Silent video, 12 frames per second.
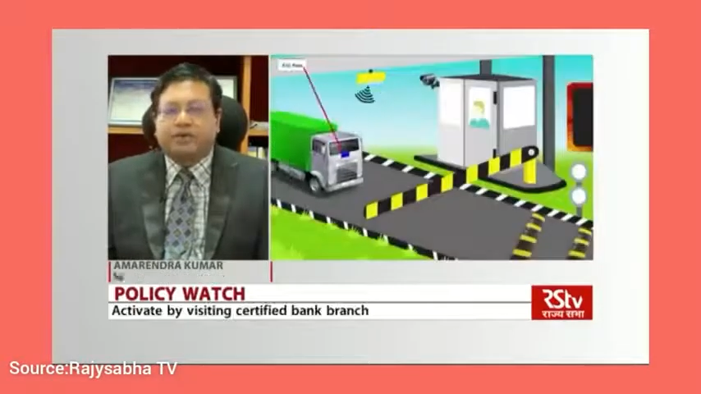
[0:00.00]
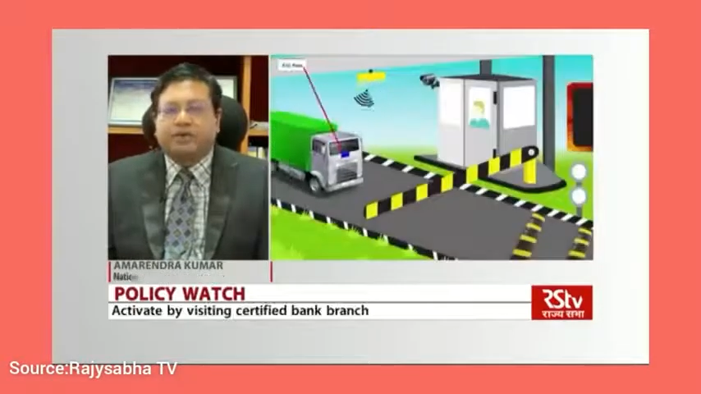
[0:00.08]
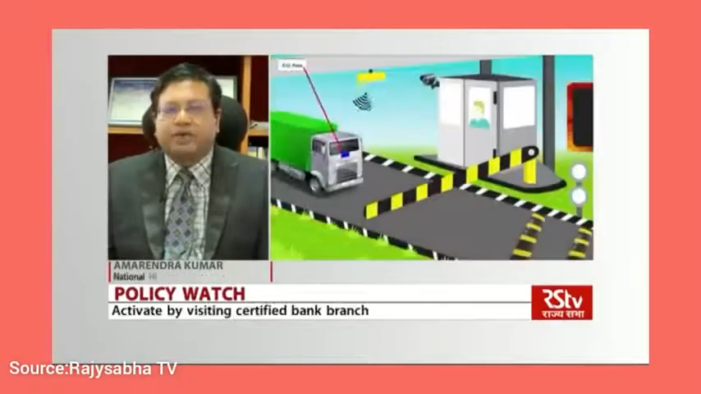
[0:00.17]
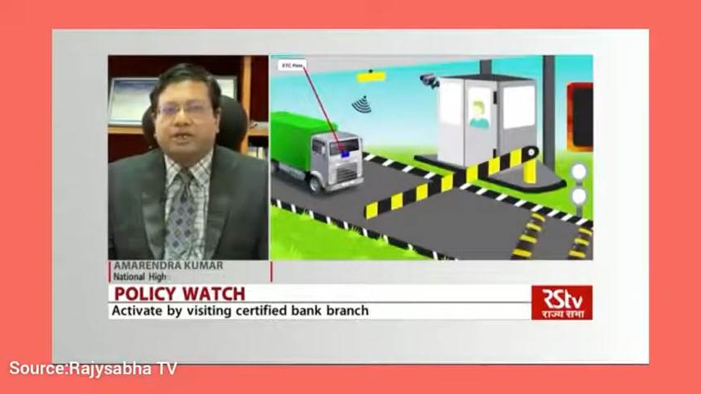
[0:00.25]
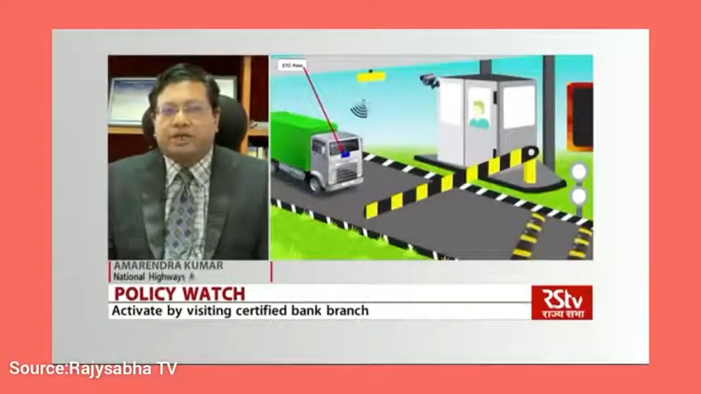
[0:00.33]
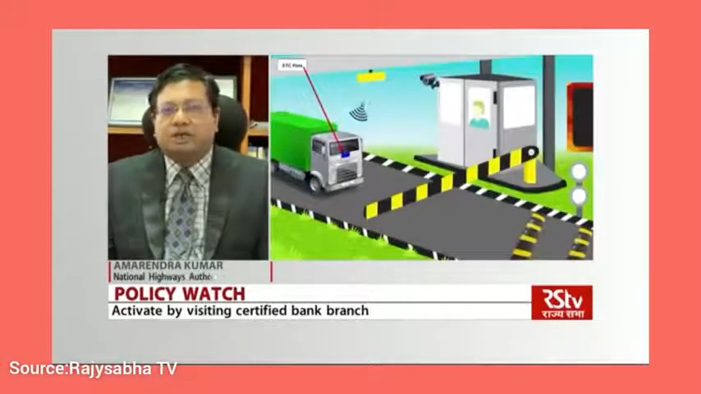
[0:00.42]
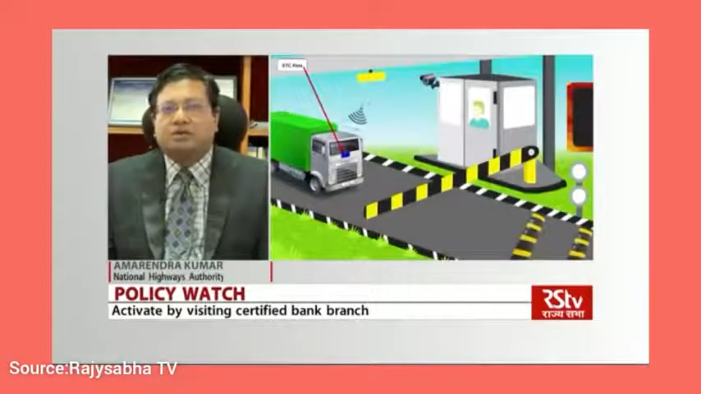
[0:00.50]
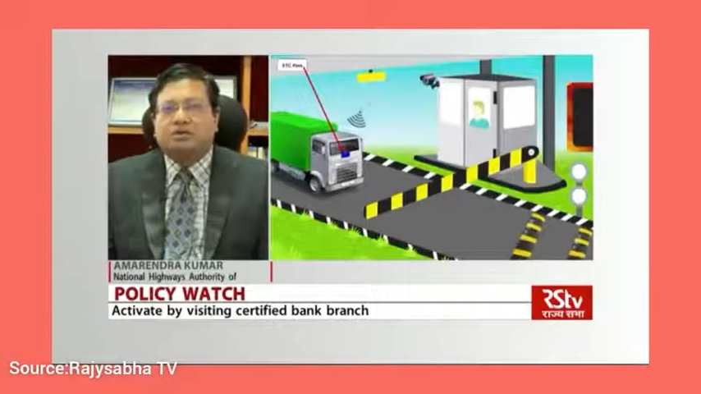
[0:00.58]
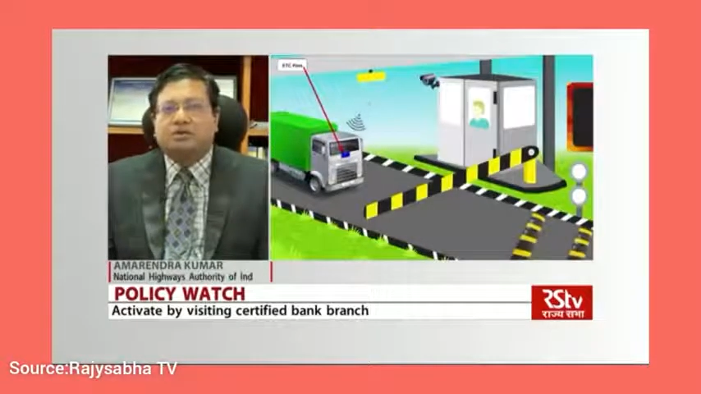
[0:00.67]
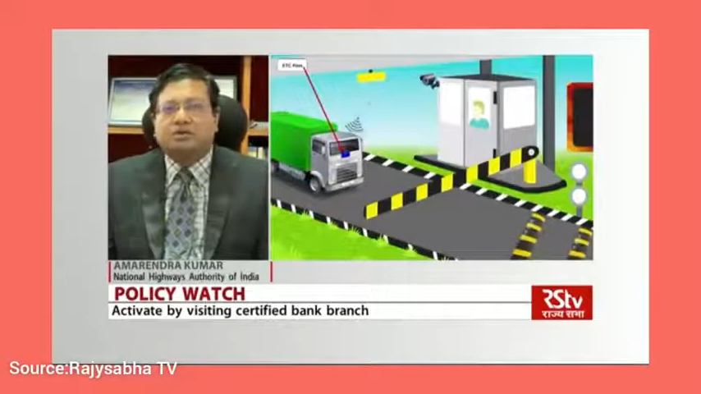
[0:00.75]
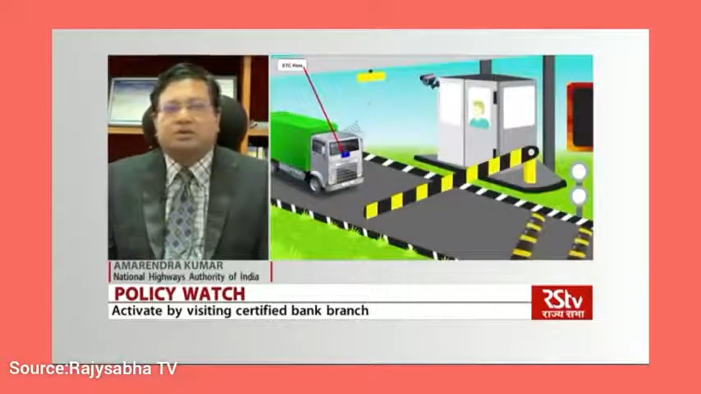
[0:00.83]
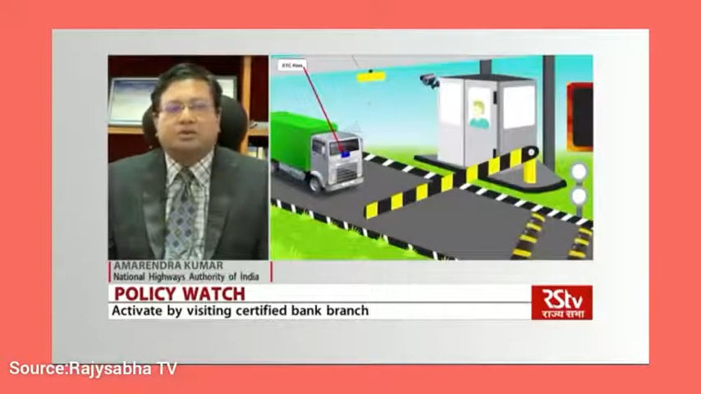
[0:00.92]
few data
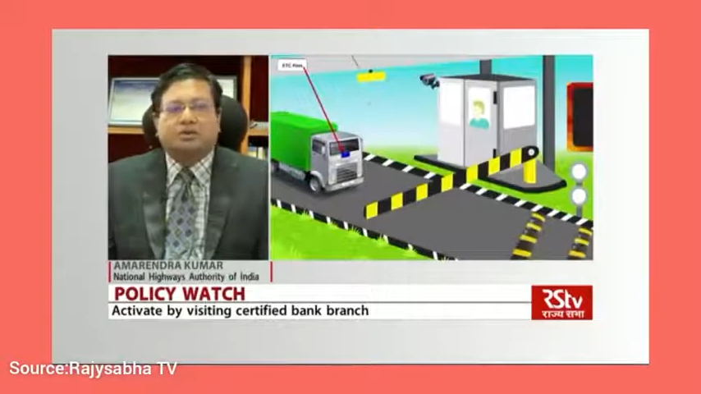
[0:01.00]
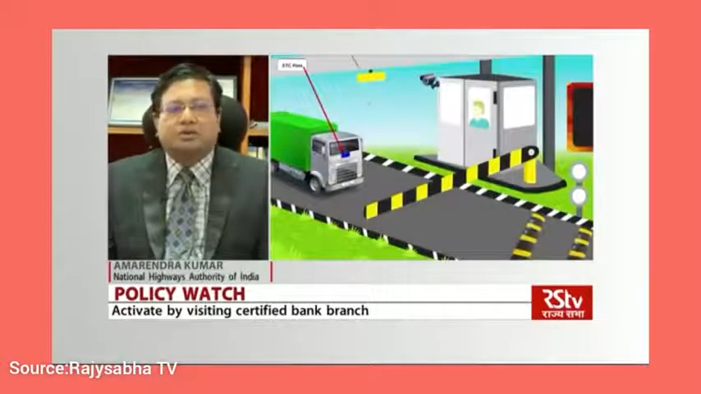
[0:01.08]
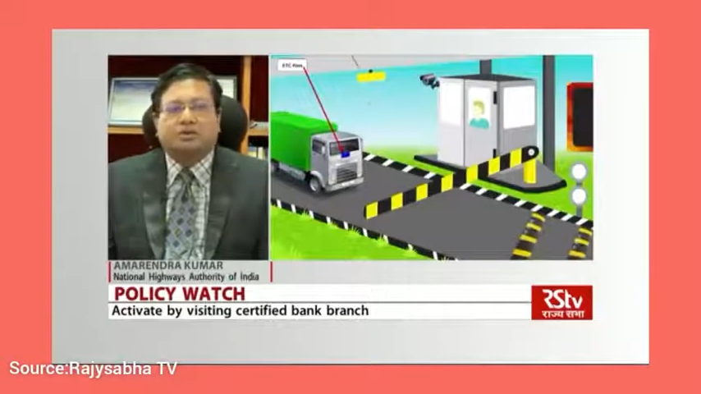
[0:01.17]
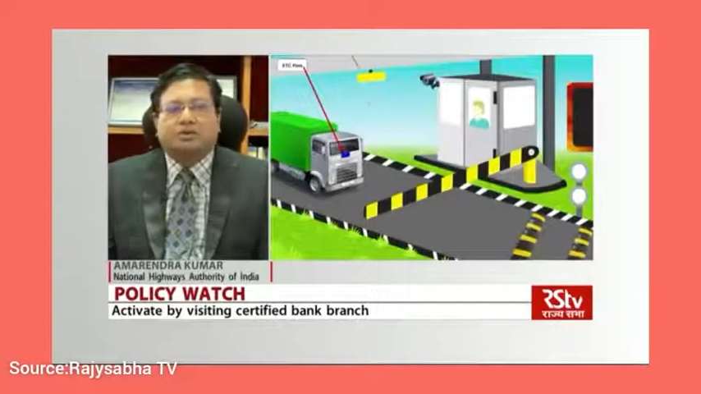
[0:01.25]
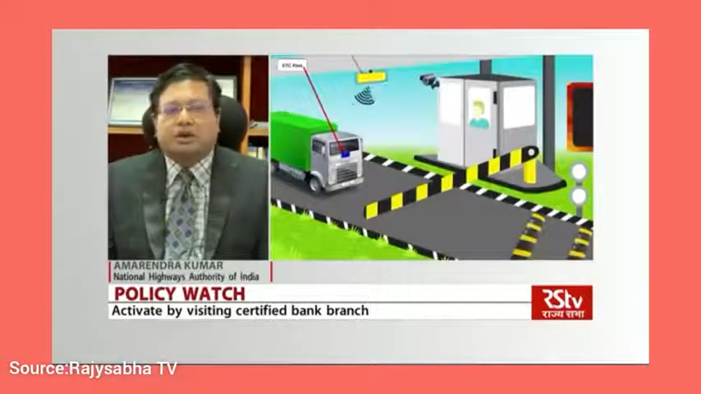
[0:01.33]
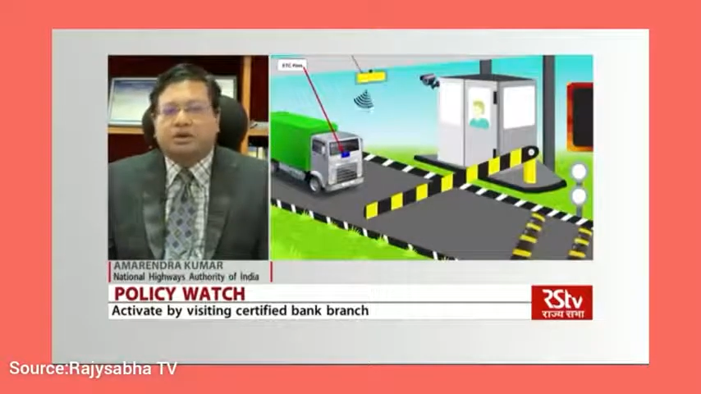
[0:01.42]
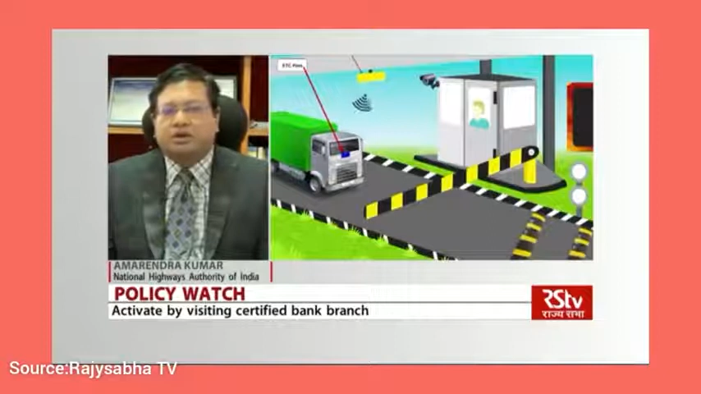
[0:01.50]
also with you.